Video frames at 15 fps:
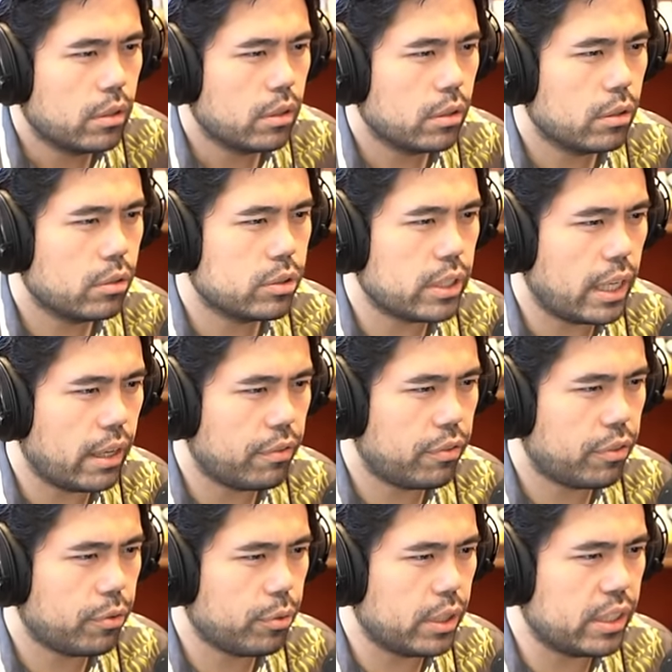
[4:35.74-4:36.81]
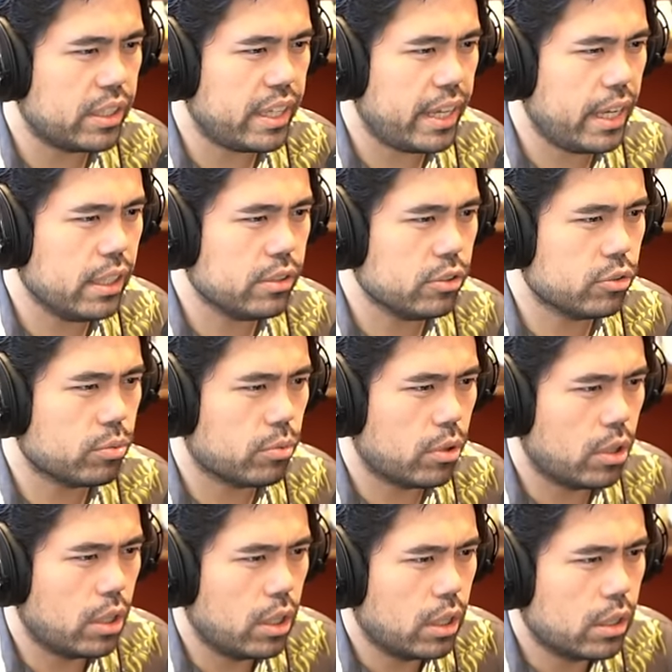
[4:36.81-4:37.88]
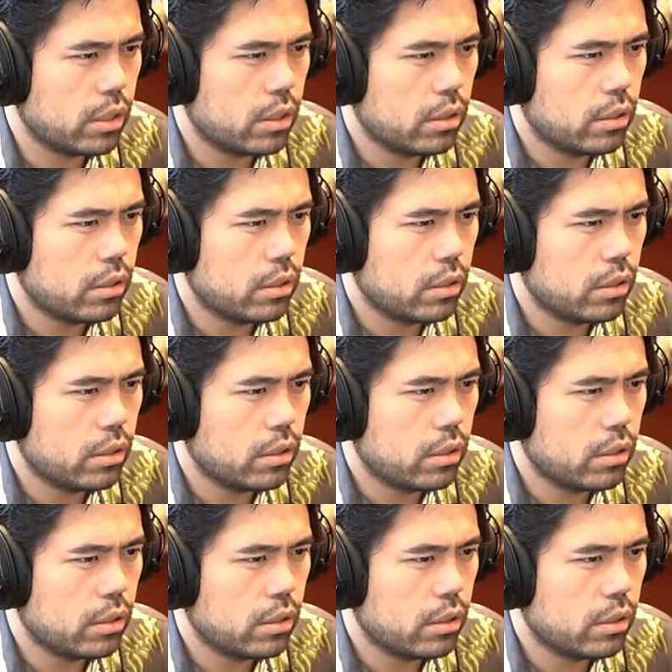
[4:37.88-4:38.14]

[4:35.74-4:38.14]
Goes f3, takes is wrong.